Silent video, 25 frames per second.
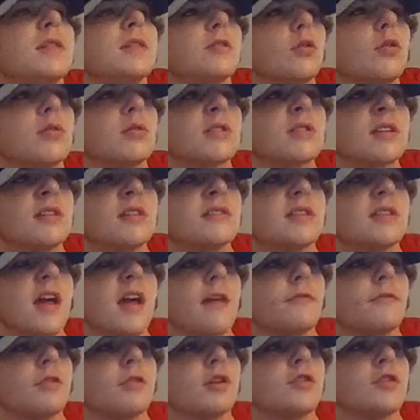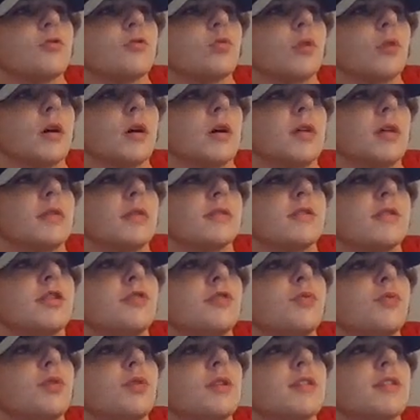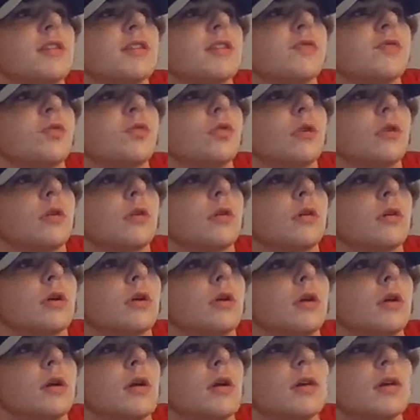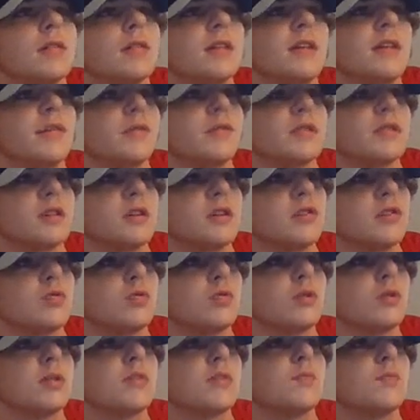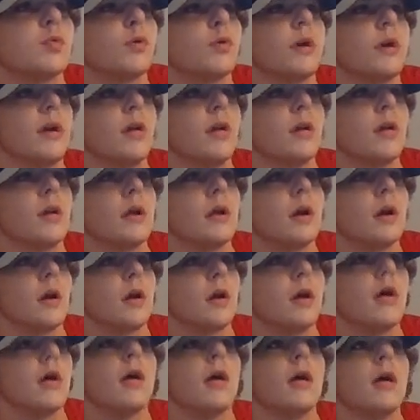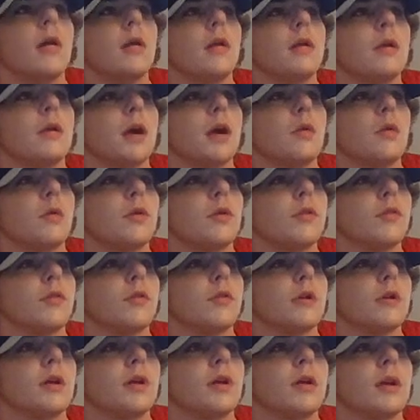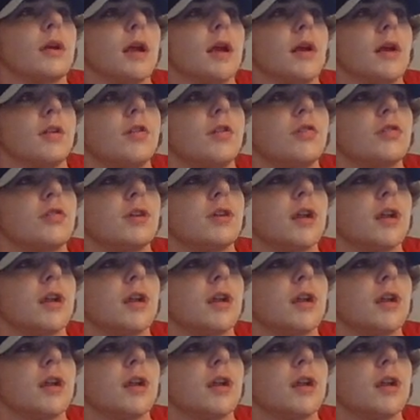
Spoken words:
His goal against average was 2.64. His save percentage was .913. He had 2